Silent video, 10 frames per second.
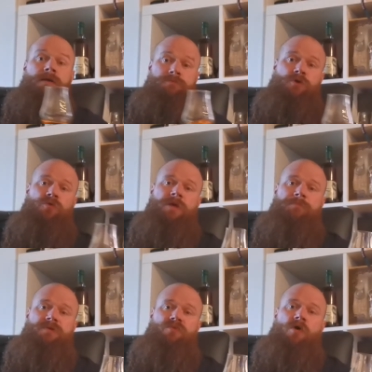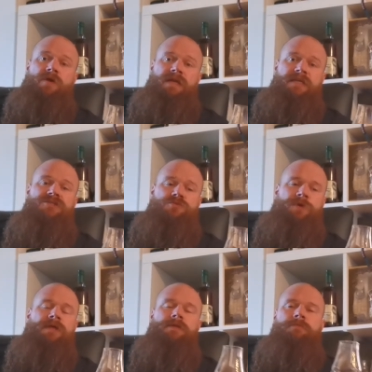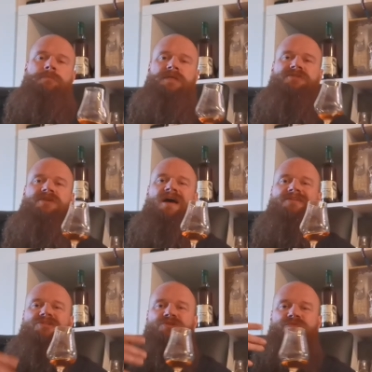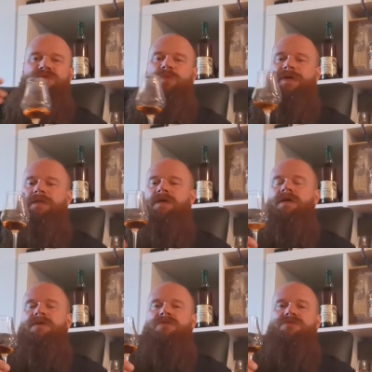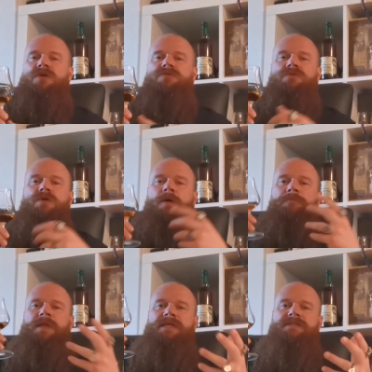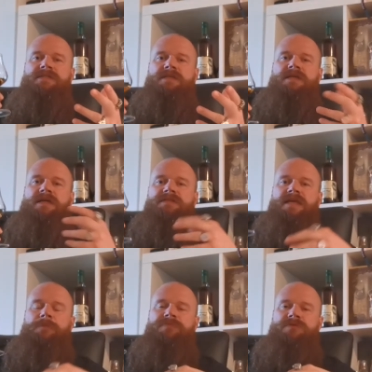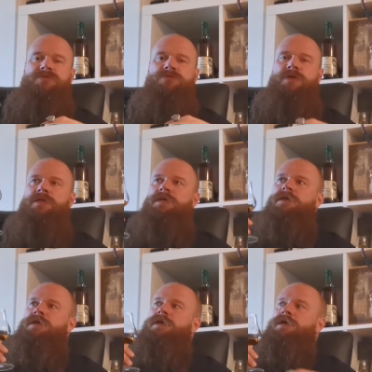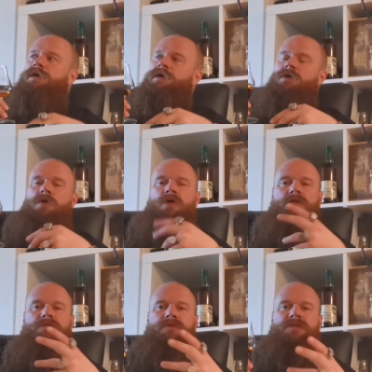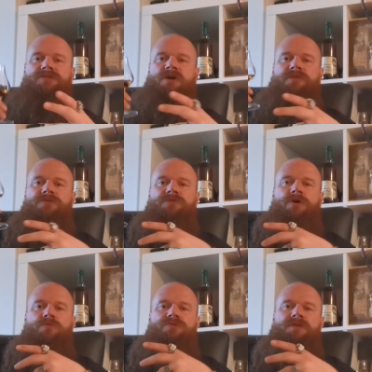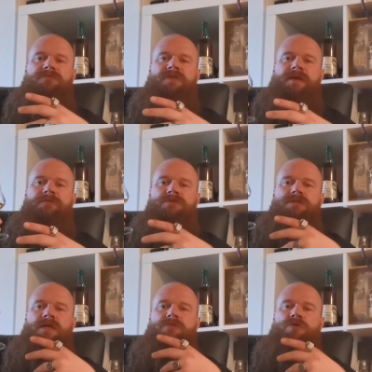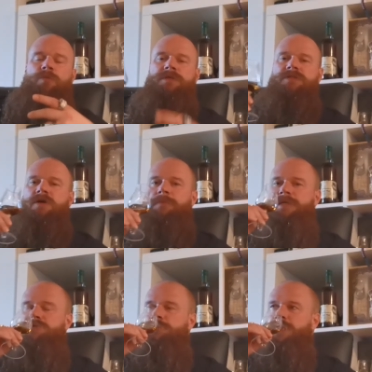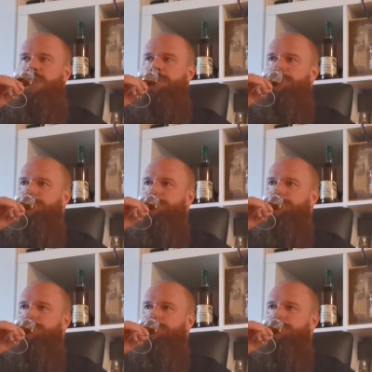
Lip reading: Don't get me wrong, it is sweet, but it's not too sweet. There's also complexity and depth to it. All these other notes and flavors and aromas come into play.